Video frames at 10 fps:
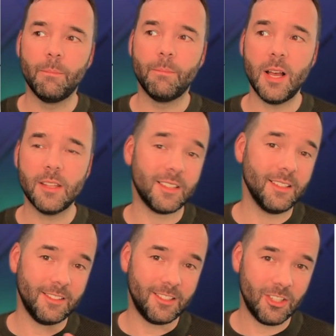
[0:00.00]
But
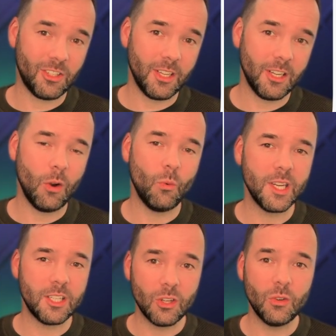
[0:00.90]
just so you know, we
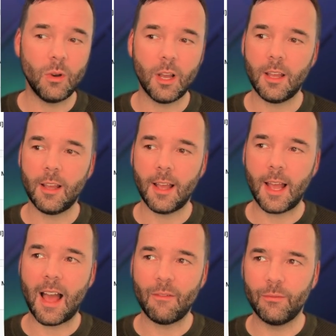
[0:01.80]
do
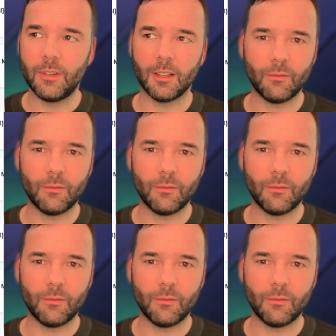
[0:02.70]
have like